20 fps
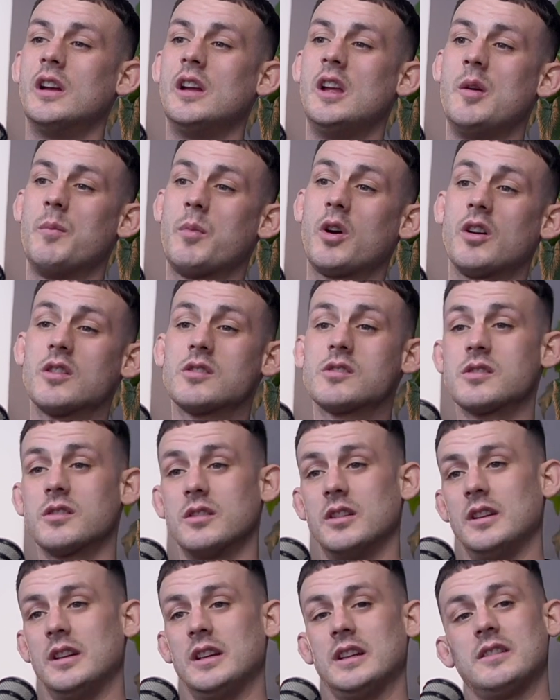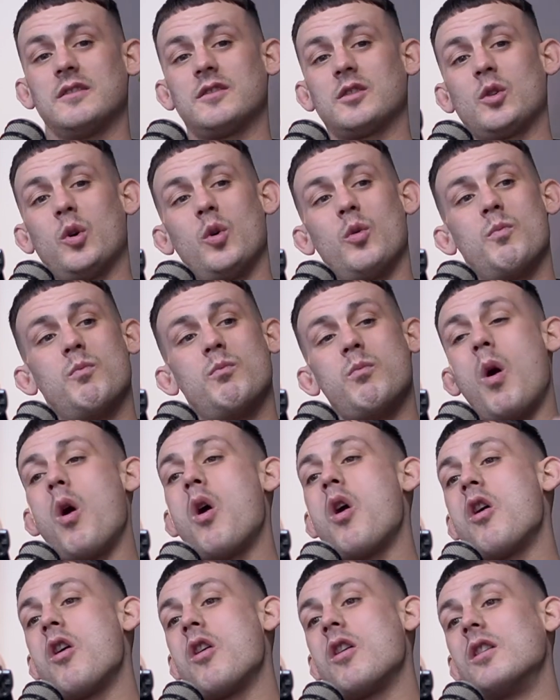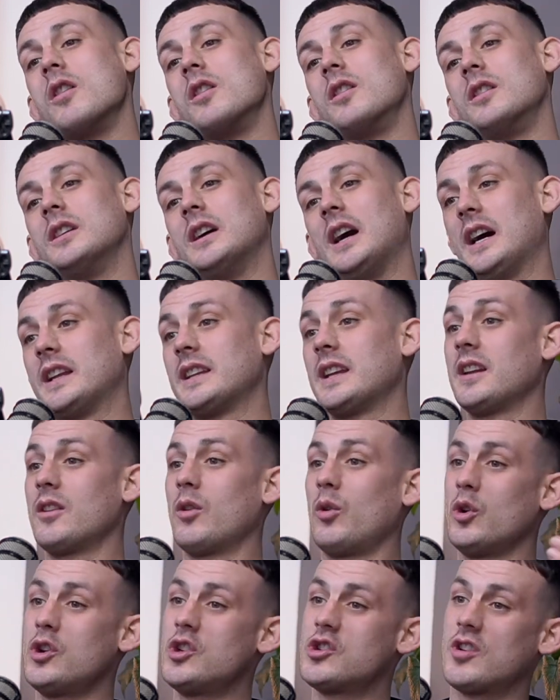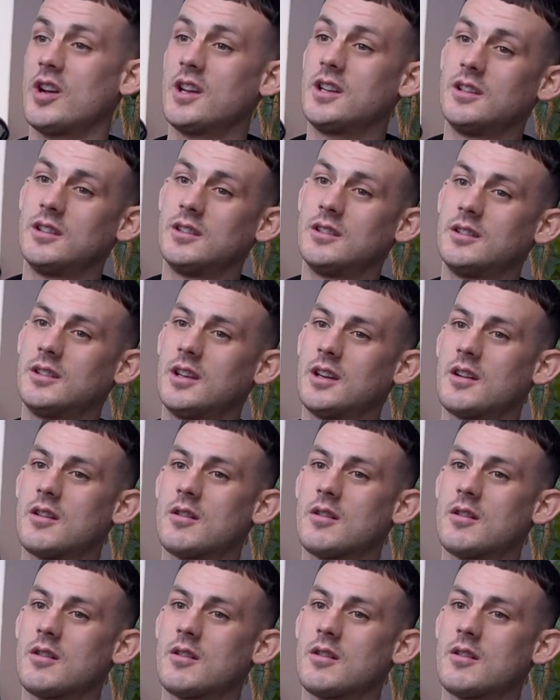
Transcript: Because you have to cut more and then hydrate. Do you know what I